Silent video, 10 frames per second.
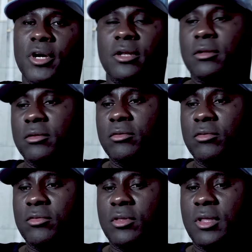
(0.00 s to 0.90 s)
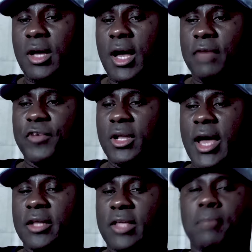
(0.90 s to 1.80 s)
But I feel
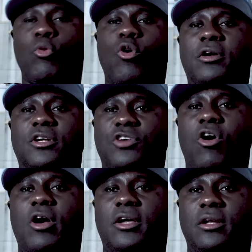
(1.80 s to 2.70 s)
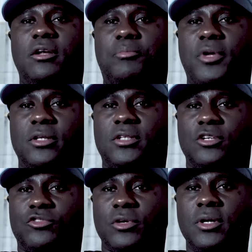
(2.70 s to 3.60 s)
like they more the target in the
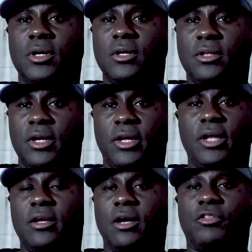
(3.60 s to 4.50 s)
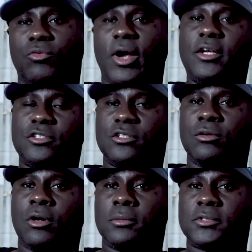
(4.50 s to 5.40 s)
penitentiary than any other race. You
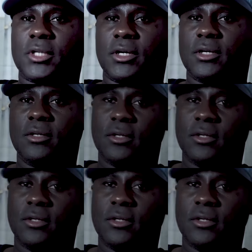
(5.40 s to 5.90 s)
know what I'm saying?